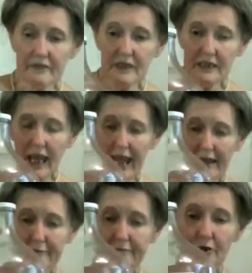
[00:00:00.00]
that
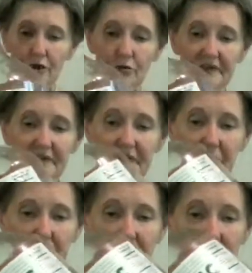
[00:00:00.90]
have a
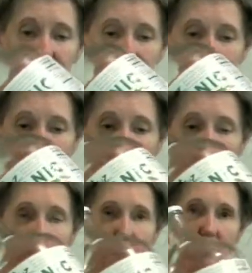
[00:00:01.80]
crystal in it.
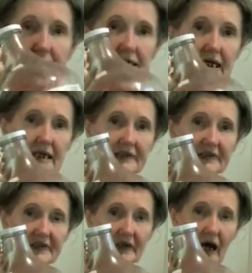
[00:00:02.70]
It only takes
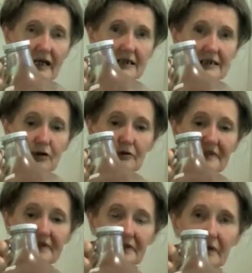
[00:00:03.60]
a tiny
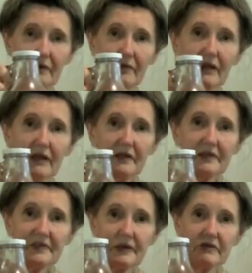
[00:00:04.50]
crystal.
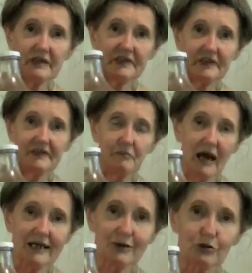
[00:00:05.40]
So this is my